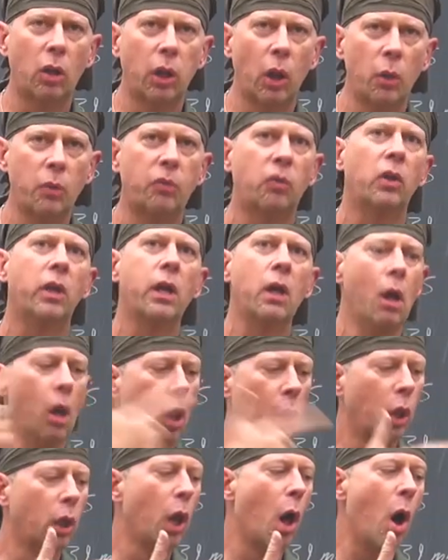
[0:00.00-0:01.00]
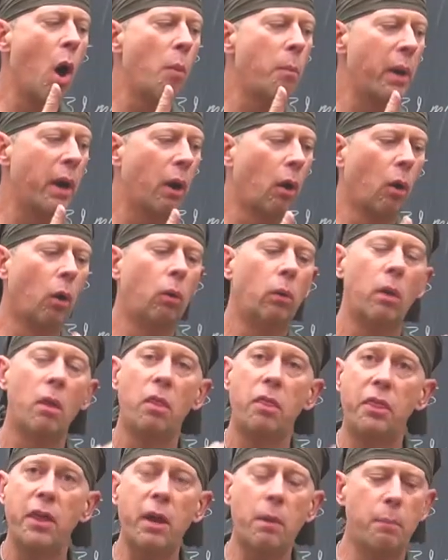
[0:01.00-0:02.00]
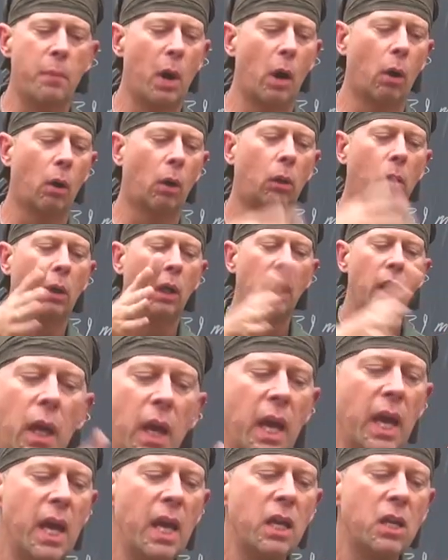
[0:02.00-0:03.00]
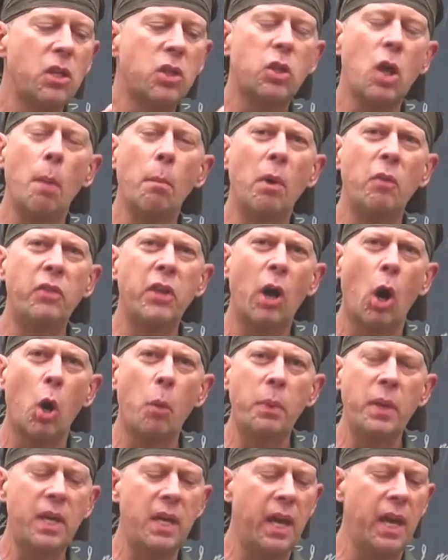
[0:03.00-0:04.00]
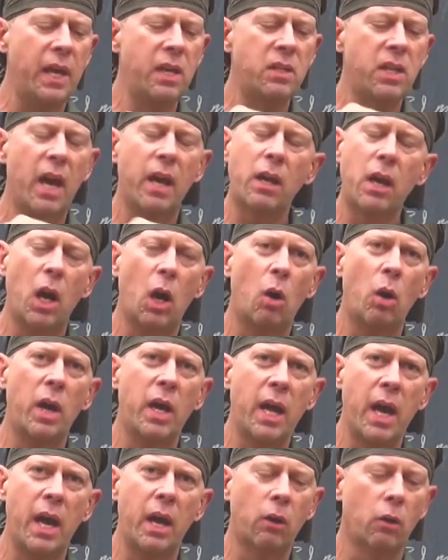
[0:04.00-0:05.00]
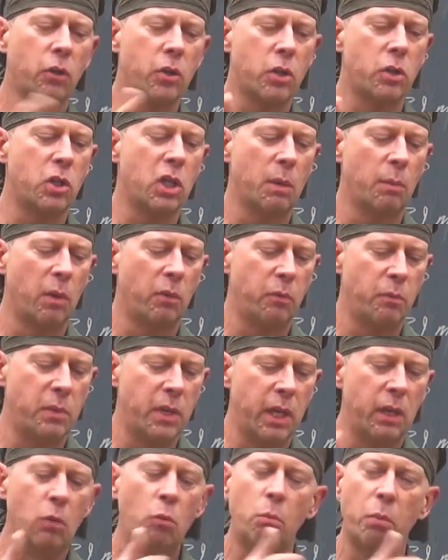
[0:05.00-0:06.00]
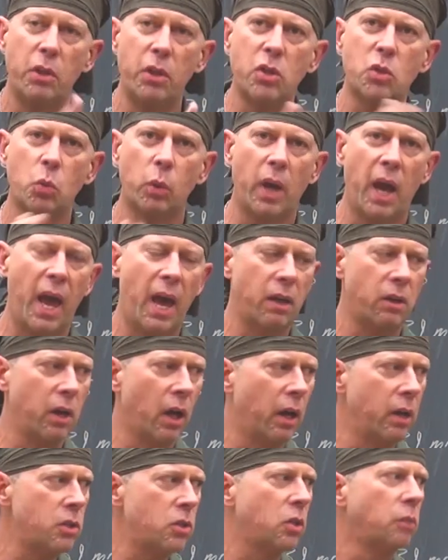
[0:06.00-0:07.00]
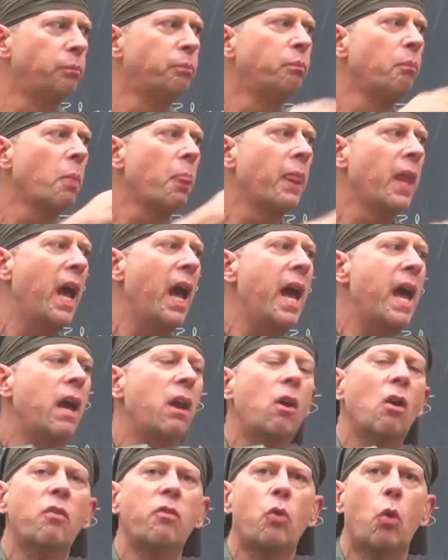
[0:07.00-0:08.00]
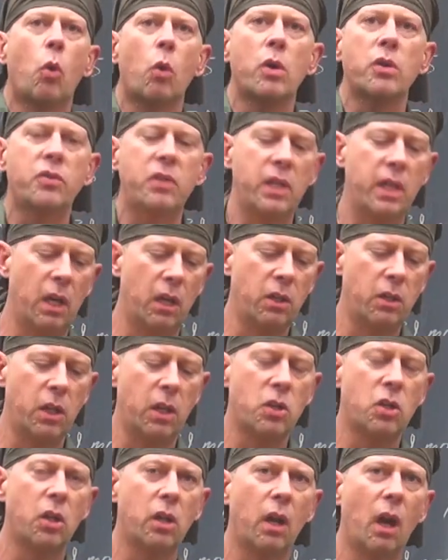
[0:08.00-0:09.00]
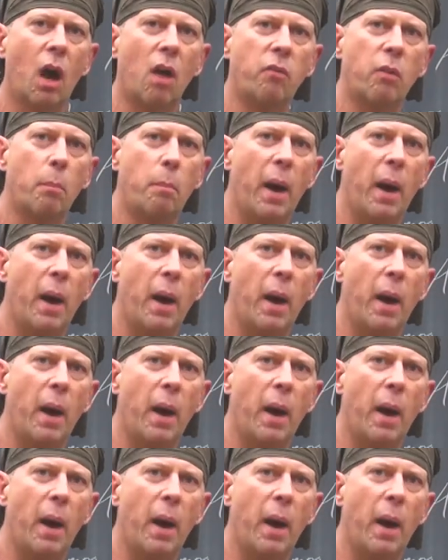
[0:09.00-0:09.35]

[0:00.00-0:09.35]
closely. Long barrel, thick barrel. Some of the RPKs had carrying handles and some of them didn't, but this one does. And of course the addition of a